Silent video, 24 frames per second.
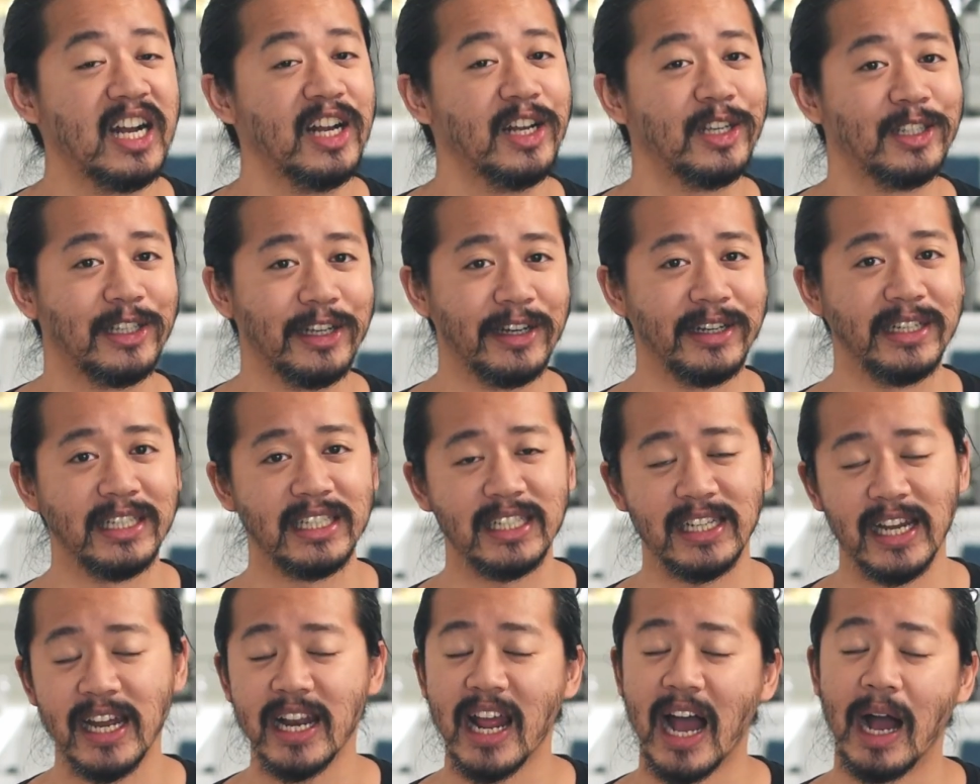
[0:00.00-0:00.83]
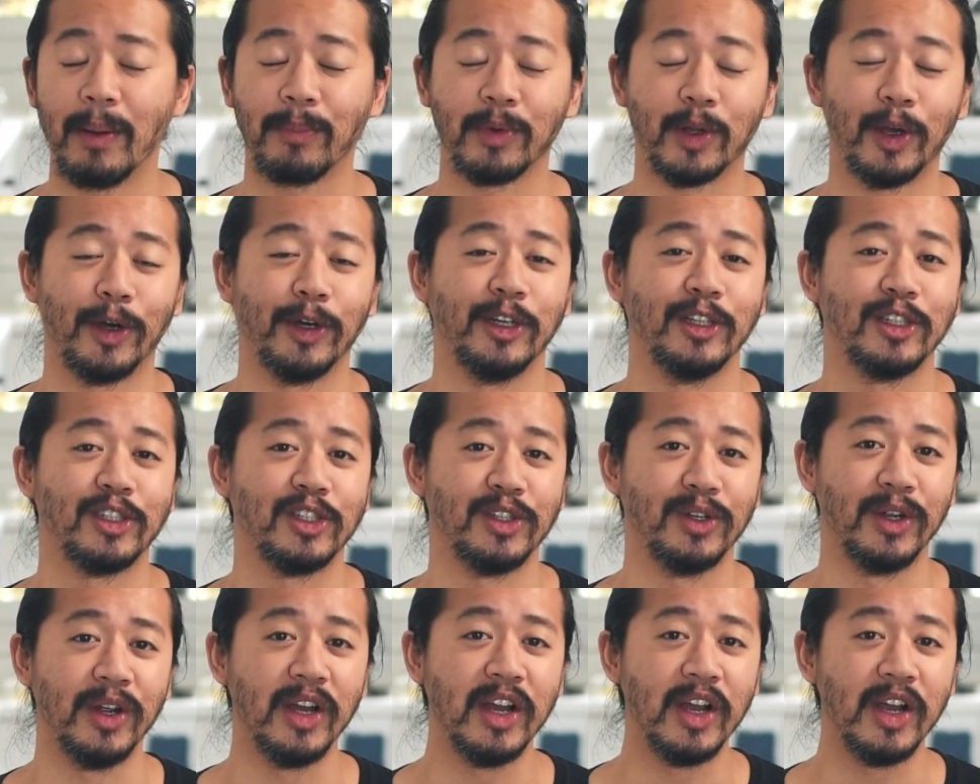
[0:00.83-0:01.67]
so instead I'm going
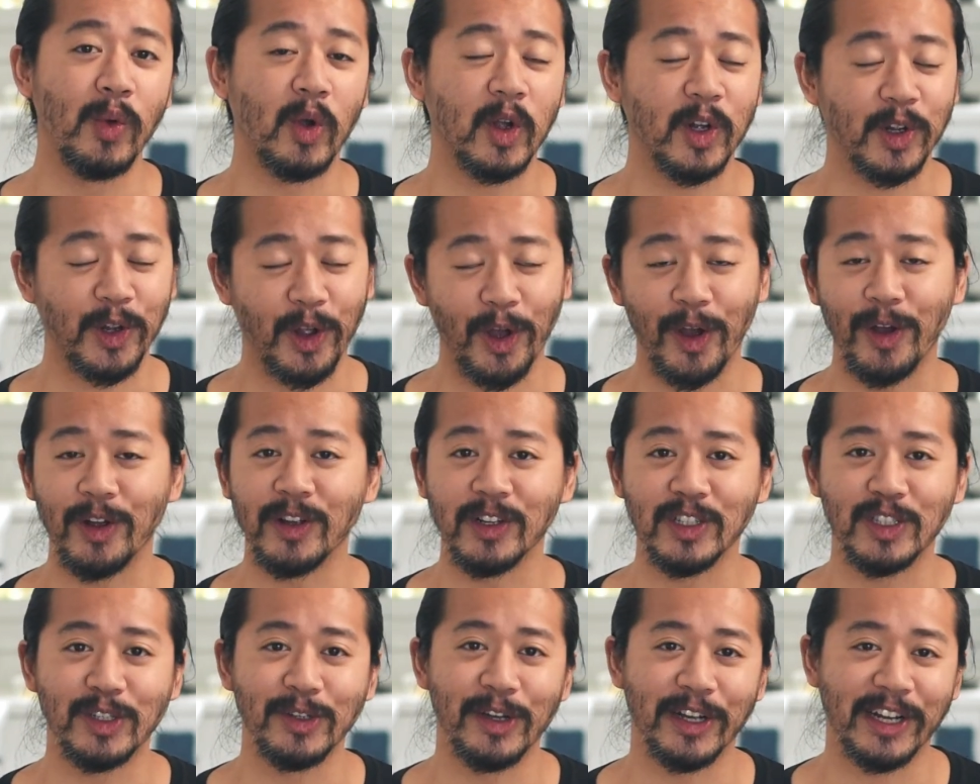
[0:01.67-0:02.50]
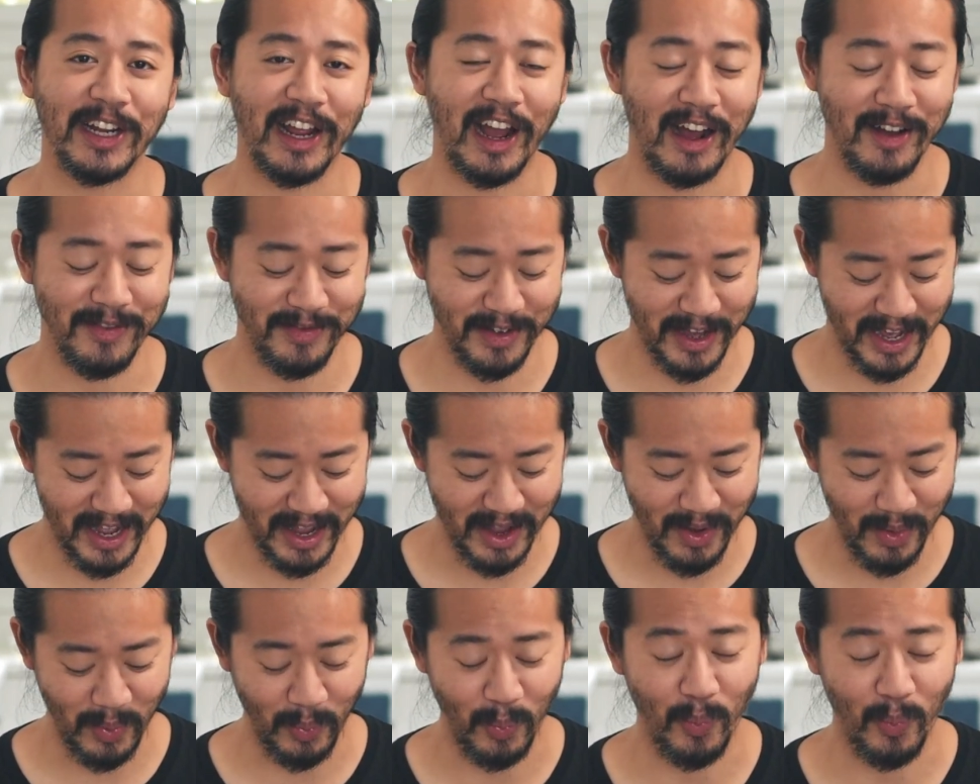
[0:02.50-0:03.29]
to go to a cafe,